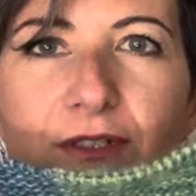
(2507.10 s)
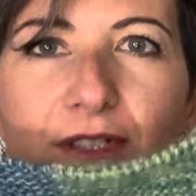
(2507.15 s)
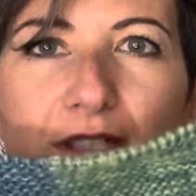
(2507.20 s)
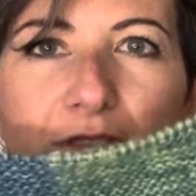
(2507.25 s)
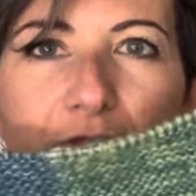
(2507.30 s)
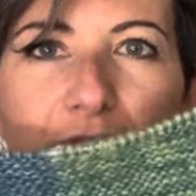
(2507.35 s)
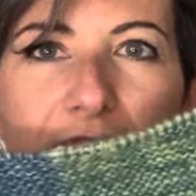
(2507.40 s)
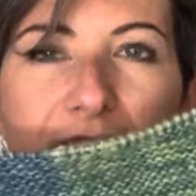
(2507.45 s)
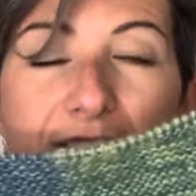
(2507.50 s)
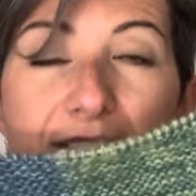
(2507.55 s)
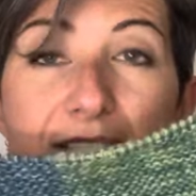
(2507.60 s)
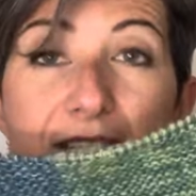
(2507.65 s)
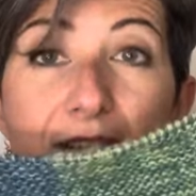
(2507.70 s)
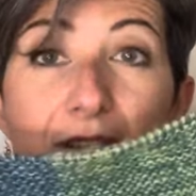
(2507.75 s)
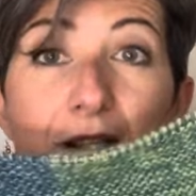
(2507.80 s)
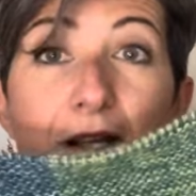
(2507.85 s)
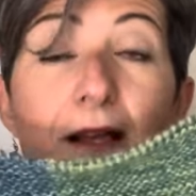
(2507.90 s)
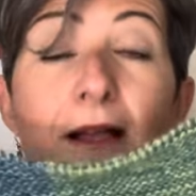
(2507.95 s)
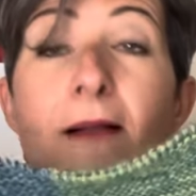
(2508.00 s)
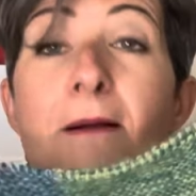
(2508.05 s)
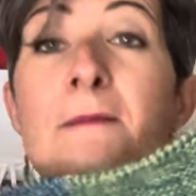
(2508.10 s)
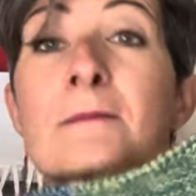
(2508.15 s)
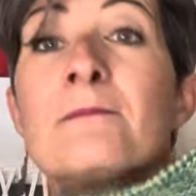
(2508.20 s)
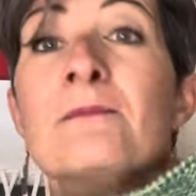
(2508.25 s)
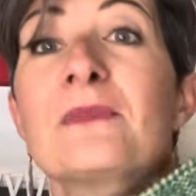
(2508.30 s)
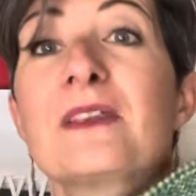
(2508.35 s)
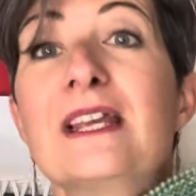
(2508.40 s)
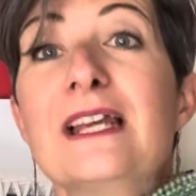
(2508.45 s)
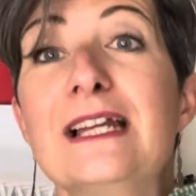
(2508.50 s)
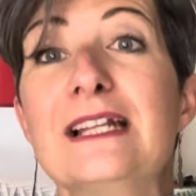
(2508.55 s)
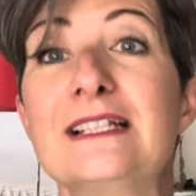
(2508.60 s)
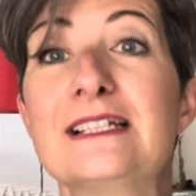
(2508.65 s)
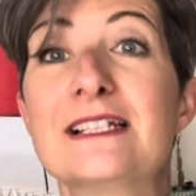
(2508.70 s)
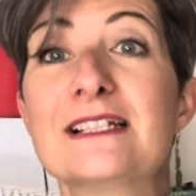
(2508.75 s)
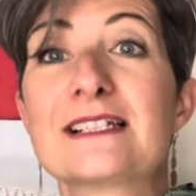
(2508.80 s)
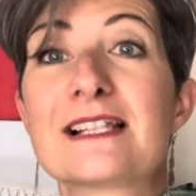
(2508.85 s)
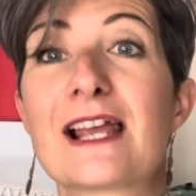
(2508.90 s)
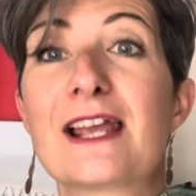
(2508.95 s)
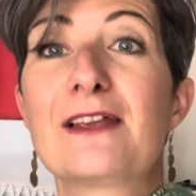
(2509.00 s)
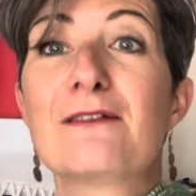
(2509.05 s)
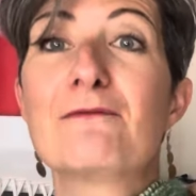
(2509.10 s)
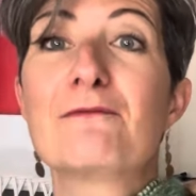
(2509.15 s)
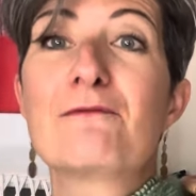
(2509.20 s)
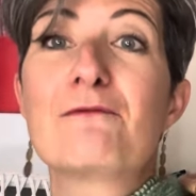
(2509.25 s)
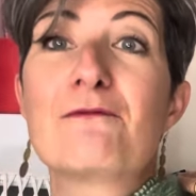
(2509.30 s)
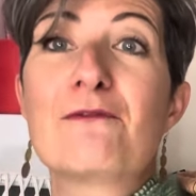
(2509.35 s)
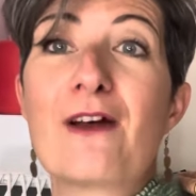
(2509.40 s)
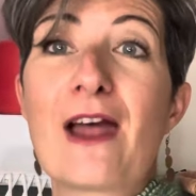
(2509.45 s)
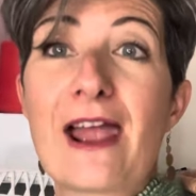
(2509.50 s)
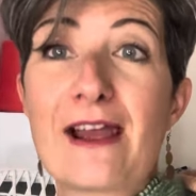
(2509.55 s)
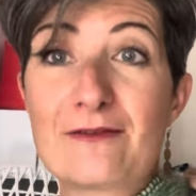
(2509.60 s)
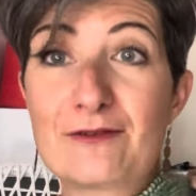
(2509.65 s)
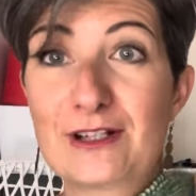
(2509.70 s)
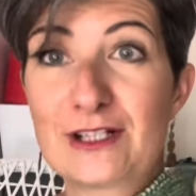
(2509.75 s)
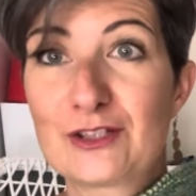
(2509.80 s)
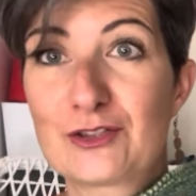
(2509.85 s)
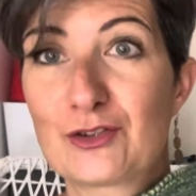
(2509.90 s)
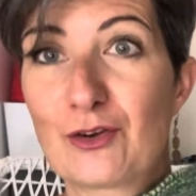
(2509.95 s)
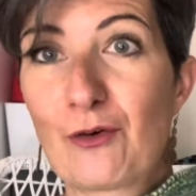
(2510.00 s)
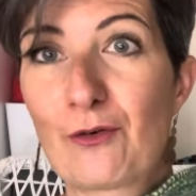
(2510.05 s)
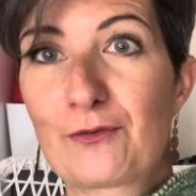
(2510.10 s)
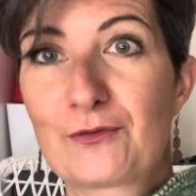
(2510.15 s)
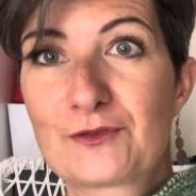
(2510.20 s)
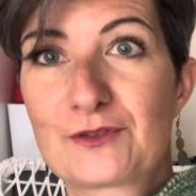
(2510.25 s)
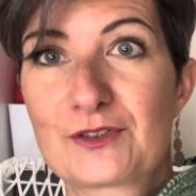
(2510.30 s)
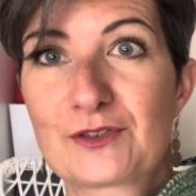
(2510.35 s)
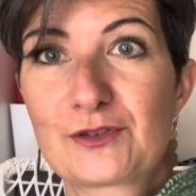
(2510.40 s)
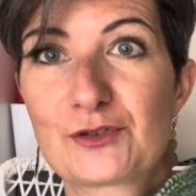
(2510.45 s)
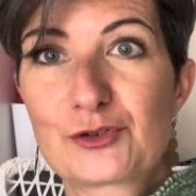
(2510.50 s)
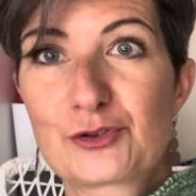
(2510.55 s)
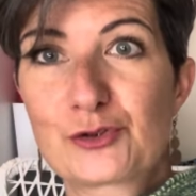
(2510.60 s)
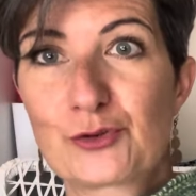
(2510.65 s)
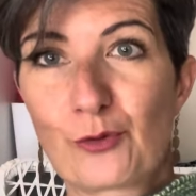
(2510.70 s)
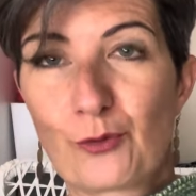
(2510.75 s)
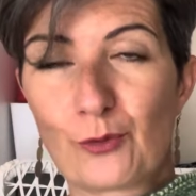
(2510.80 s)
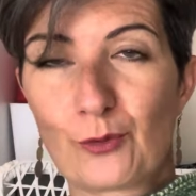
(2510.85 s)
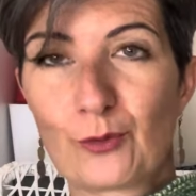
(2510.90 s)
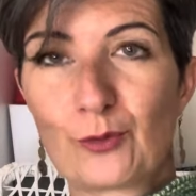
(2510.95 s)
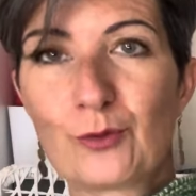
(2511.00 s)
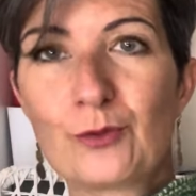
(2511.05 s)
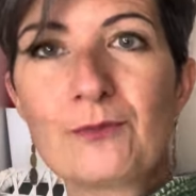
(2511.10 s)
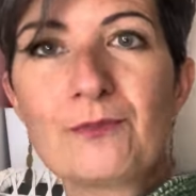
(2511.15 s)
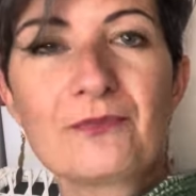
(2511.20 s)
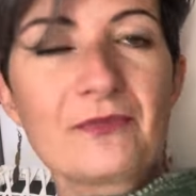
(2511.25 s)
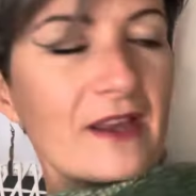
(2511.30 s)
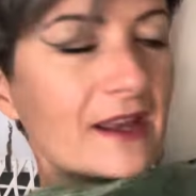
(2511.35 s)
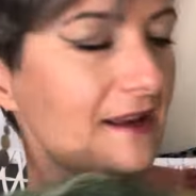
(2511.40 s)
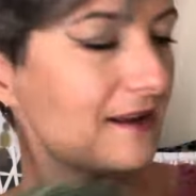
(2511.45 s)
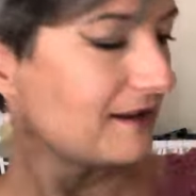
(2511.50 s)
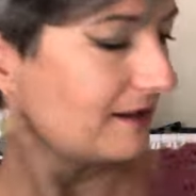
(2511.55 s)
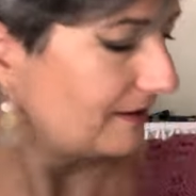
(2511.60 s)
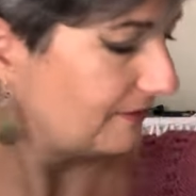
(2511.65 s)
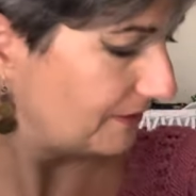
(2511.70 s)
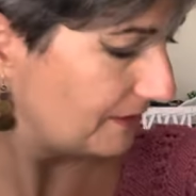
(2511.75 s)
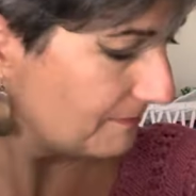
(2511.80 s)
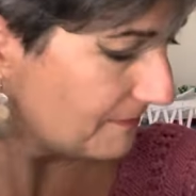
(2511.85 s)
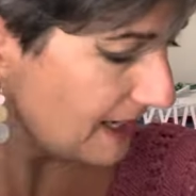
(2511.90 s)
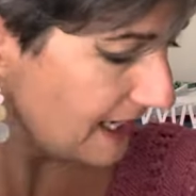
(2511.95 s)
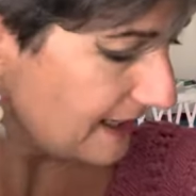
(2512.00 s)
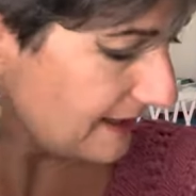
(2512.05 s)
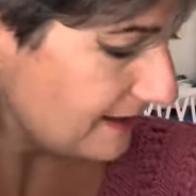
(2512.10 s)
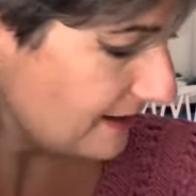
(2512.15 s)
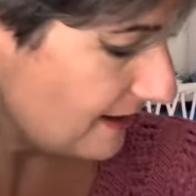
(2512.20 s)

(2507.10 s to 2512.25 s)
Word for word: decreasing it is a very soft shawl. The main